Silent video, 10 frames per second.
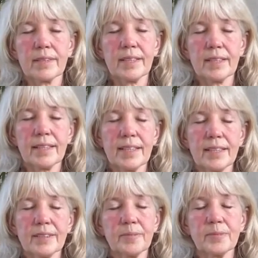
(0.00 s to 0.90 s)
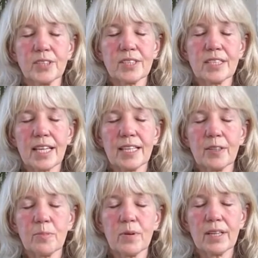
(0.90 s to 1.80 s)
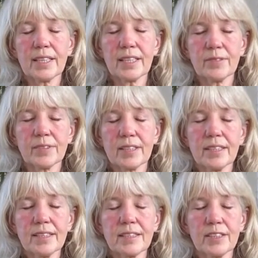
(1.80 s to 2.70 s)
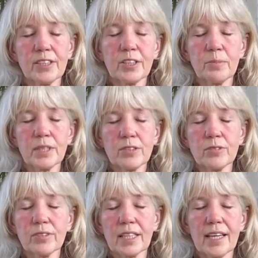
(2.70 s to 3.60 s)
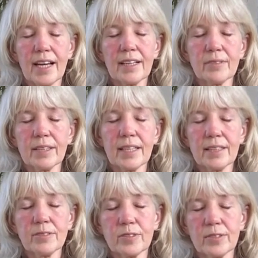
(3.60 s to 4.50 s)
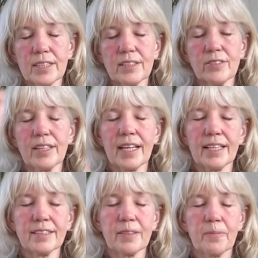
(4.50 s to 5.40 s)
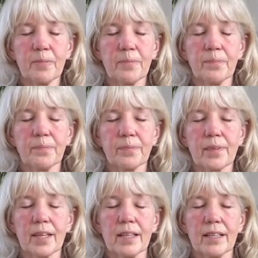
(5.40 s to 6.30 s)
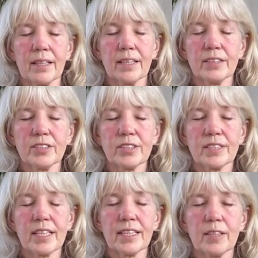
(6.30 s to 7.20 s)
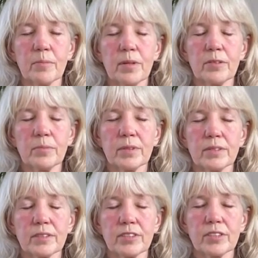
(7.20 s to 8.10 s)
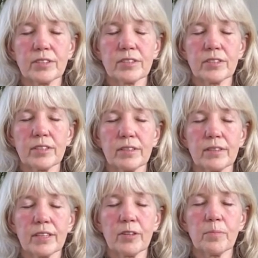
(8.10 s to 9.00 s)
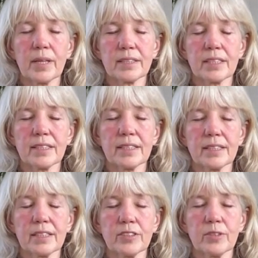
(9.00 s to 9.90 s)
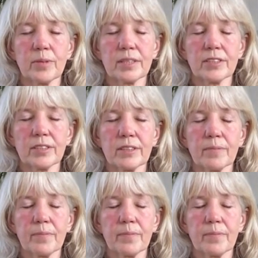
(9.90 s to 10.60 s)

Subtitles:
And then just take a break after this. And you can be talking out loud or in your head. And just take a moment just to go back to this situation.